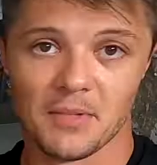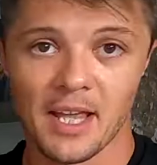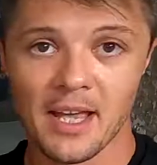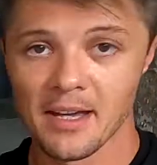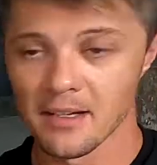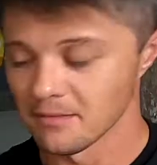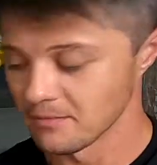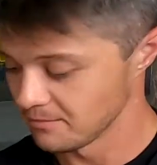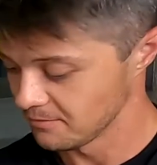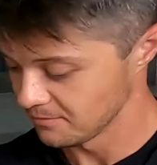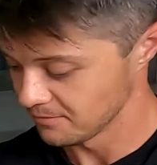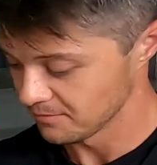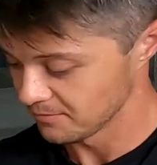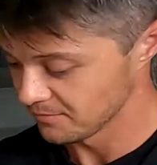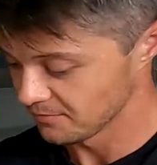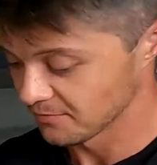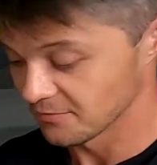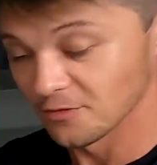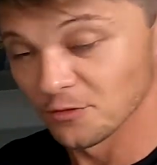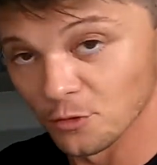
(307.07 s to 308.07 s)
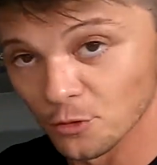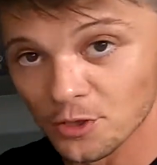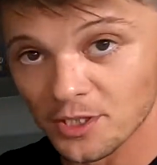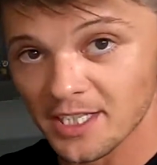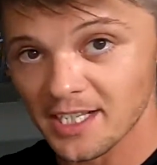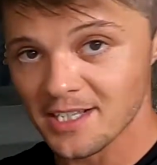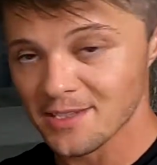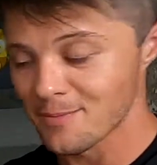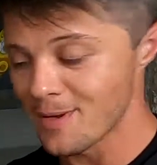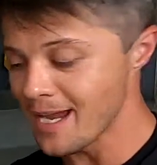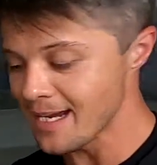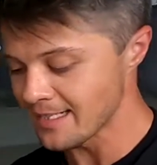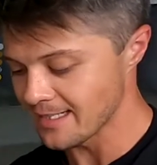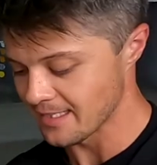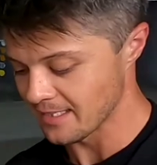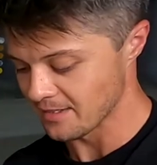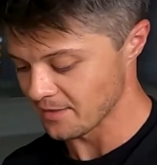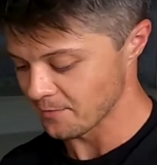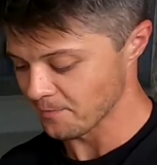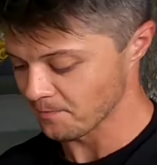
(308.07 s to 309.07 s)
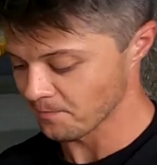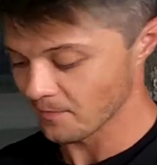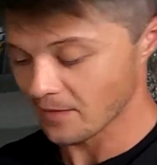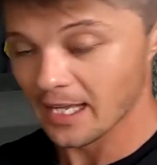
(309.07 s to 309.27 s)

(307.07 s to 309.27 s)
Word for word: Yeah, for these magazines.